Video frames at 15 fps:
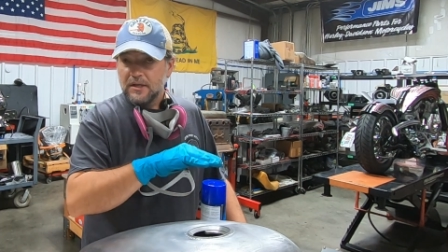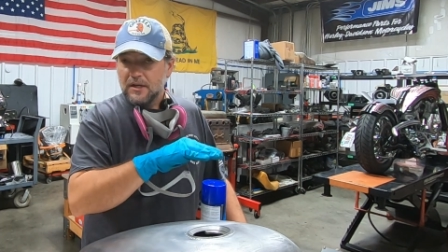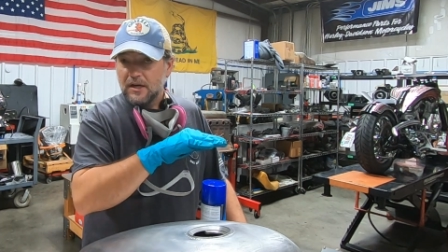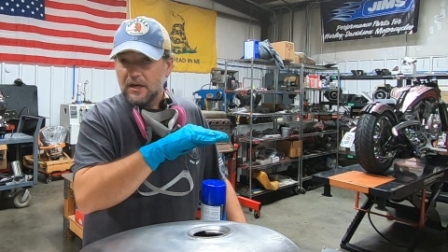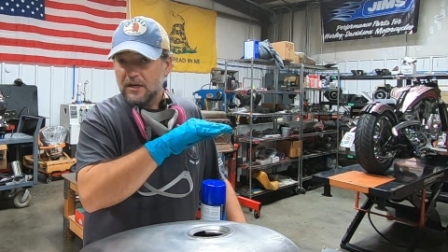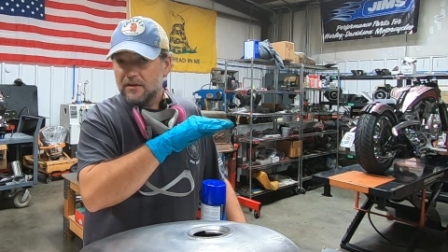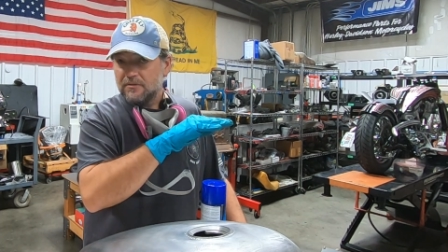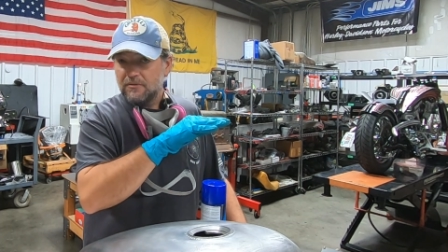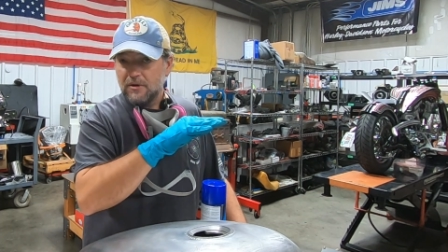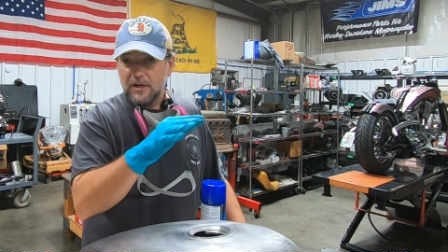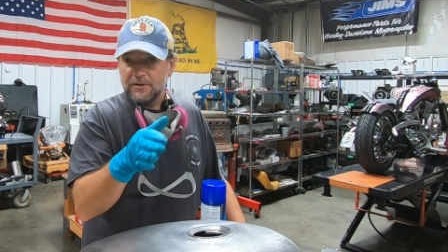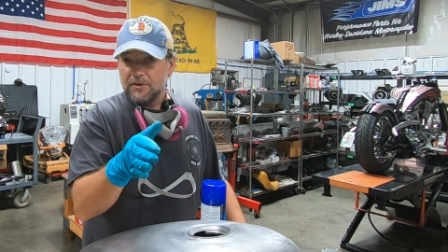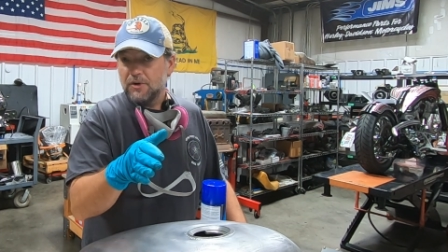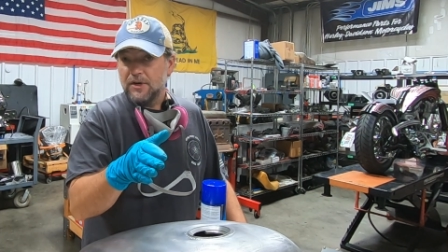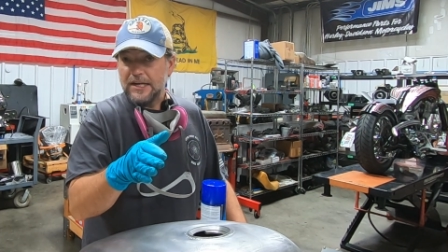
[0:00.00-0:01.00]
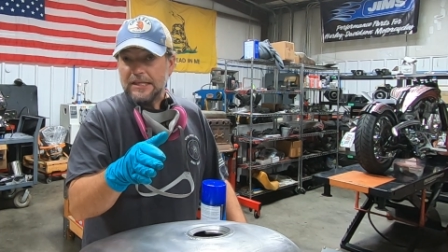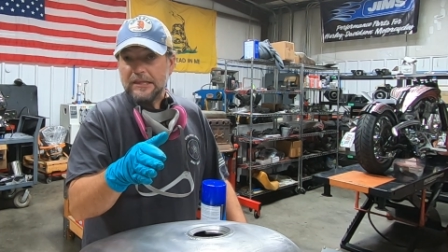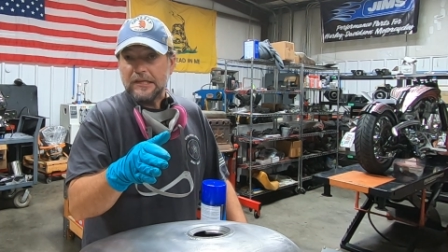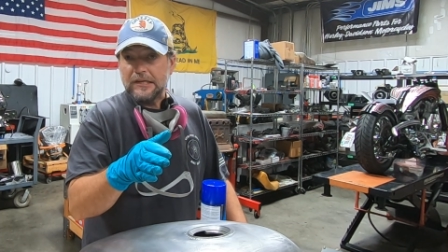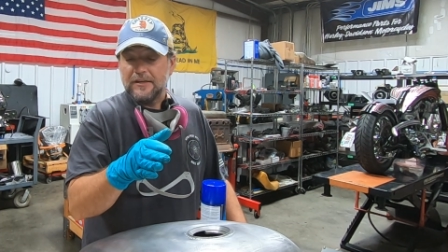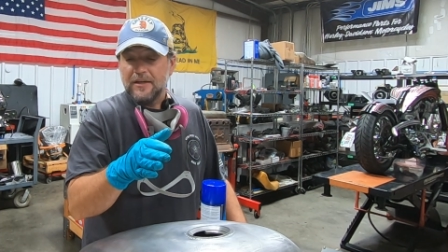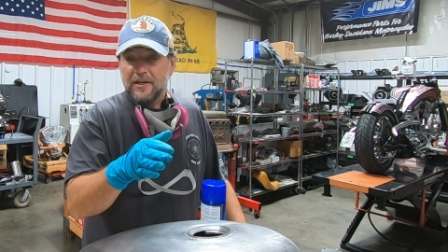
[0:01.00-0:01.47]
of underneath
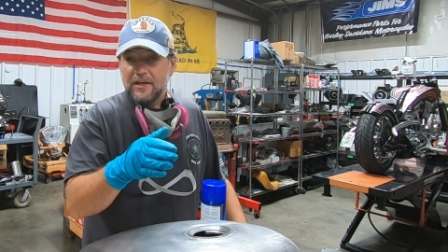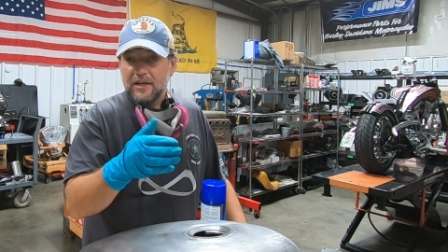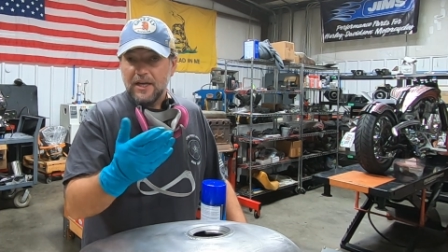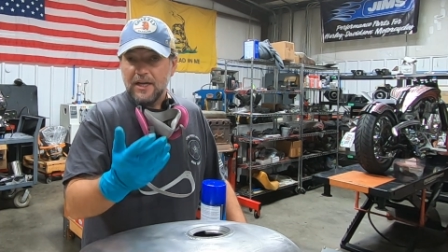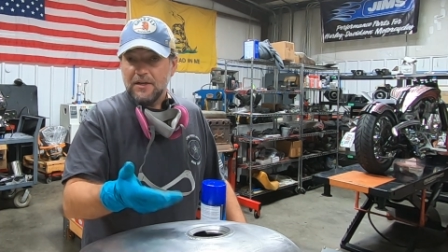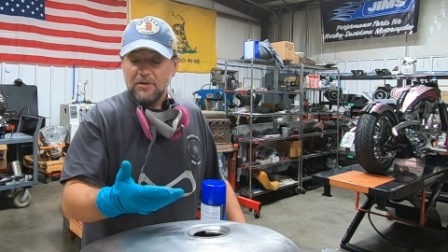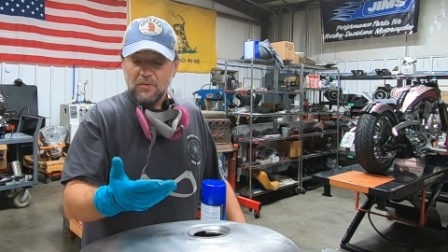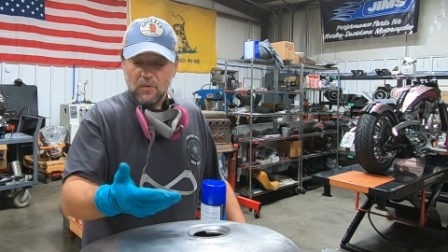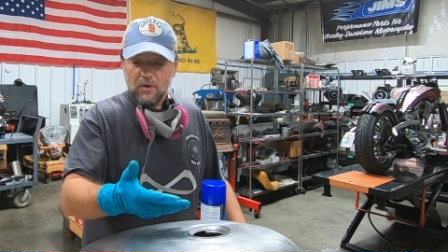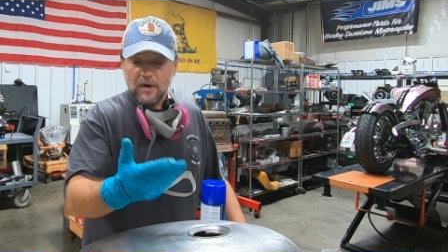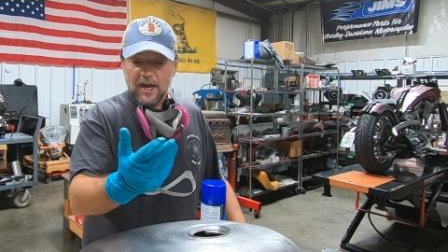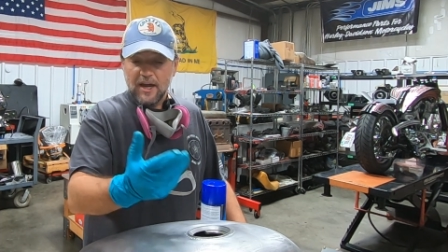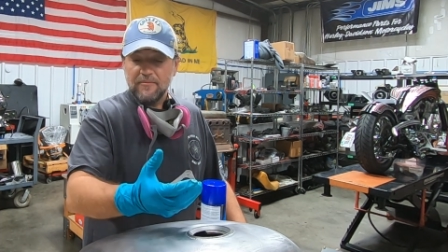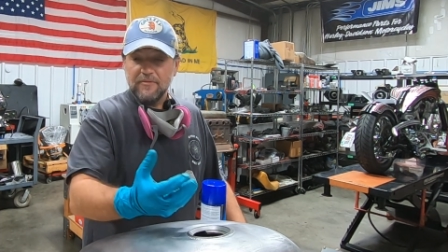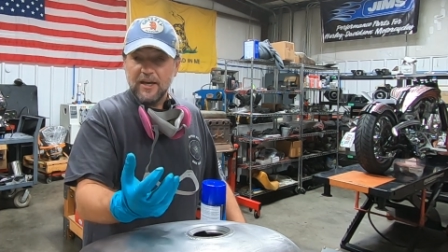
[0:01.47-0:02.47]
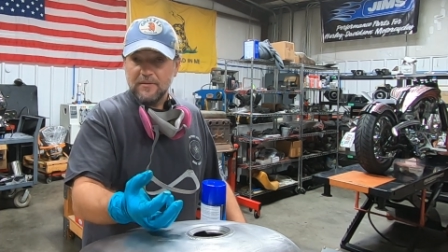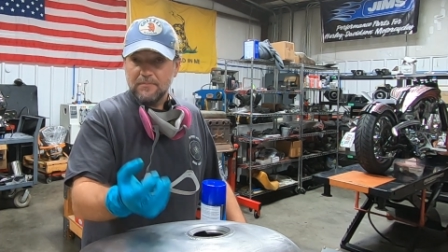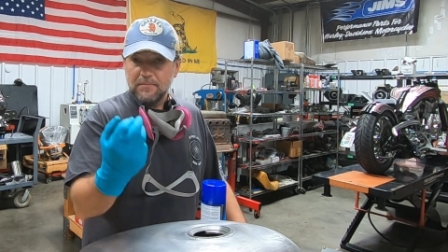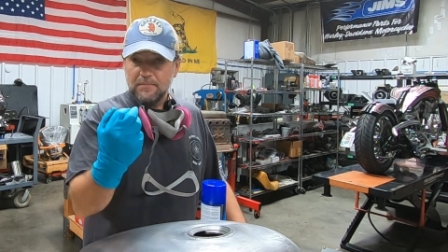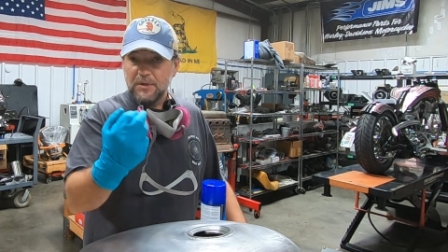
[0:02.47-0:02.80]
it, and you won't have that